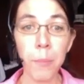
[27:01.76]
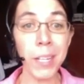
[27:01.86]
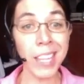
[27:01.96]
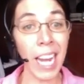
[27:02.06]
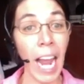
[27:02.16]

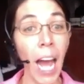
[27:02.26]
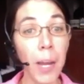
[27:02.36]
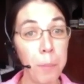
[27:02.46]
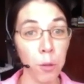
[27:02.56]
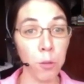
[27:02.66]
But they
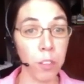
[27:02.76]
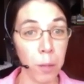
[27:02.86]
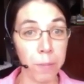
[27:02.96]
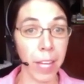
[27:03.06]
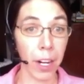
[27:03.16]
had it posted
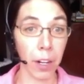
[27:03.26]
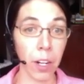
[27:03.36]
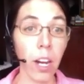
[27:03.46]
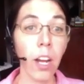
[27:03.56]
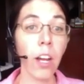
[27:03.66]
up there.